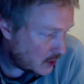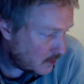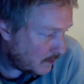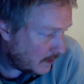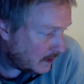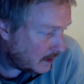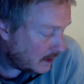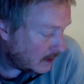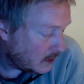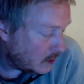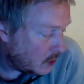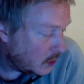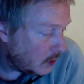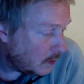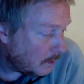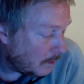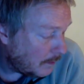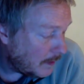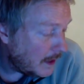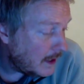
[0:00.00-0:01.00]
but it could
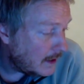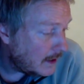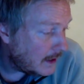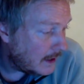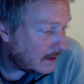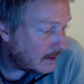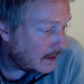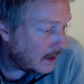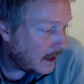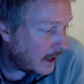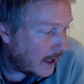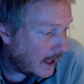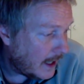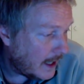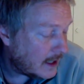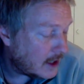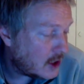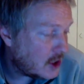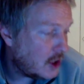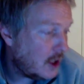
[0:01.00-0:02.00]
be that they
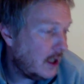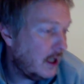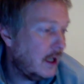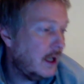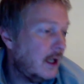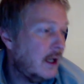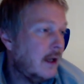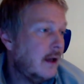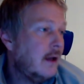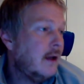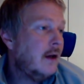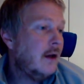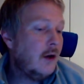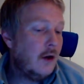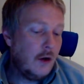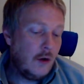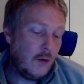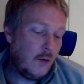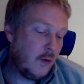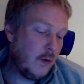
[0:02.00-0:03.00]
actually
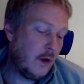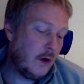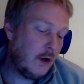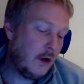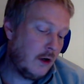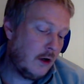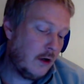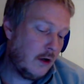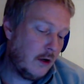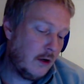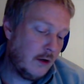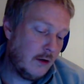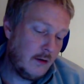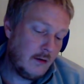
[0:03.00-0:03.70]
were